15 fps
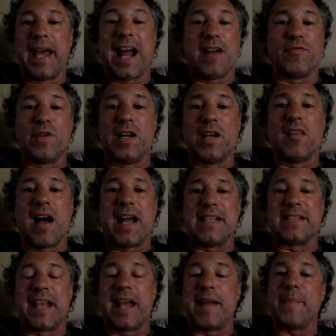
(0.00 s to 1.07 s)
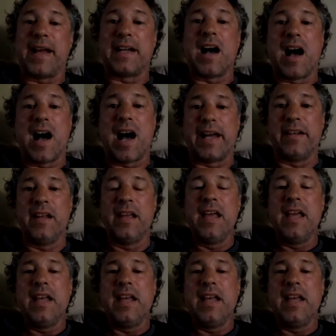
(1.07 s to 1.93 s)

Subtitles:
And I realized that, my God,